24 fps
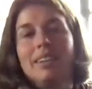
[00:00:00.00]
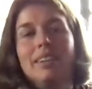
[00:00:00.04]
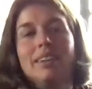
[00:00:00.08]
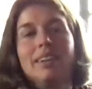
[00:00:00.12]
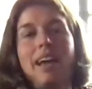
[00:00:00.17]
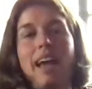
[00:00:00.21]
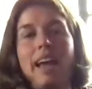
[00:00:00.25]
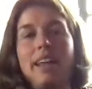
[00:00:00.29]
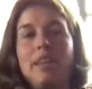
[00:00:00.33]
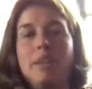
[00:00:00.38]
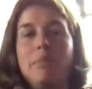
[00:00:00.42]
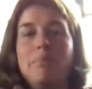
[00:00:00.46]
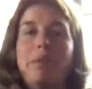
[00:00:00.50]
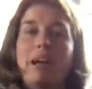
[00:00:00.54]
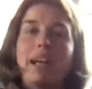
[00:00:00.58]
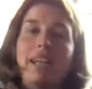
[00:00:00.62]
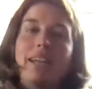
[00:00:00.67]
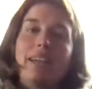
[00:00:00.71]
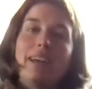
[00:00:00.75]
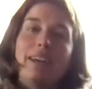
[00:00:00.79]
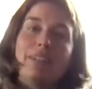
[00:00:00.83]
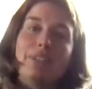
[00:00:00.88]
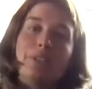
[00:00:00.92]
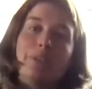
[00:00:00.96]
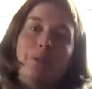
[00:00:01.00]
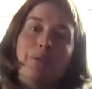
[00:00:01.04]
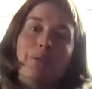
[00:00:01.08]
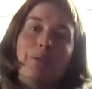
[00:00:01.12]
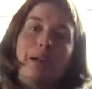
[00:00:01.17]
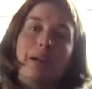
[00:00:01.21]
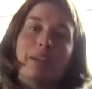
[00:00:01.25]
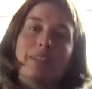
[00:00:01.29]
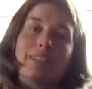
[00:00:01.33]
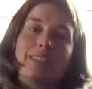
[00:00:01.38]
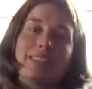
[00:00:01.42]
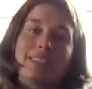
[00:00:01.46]
And you might not do
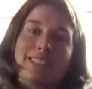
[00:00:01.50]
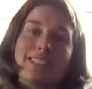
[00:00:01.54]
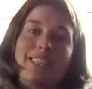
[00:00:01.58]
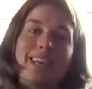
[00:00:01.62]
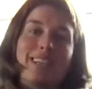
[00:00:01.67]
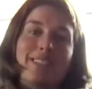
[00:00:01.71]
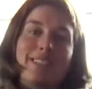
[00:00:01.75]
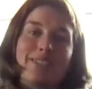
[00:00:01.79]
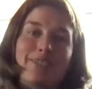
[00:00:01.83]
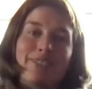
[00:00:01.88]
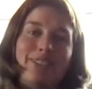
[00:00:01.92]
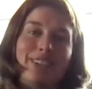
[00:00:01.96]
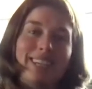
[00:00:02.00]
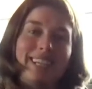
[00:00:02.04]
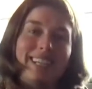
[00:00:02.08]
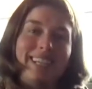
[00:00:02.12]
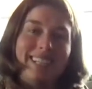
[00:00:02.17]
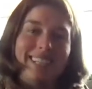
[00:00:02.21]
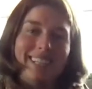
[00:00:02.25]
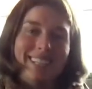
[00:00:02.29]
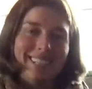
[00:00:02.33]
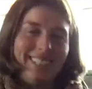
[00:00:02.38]
it successfully.